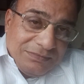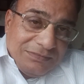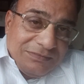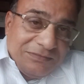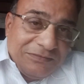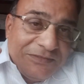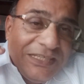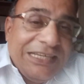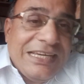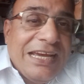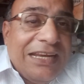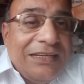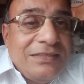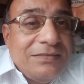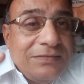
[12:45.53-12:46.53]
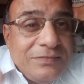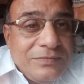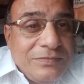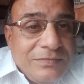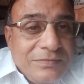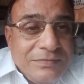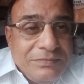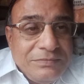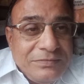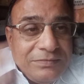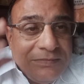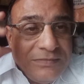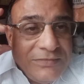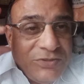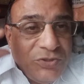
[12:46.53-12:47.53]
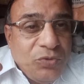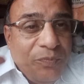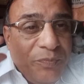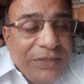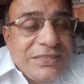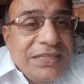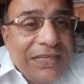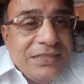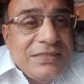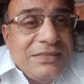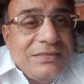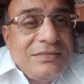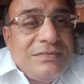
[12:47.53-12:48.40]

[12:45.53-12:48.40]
we can do business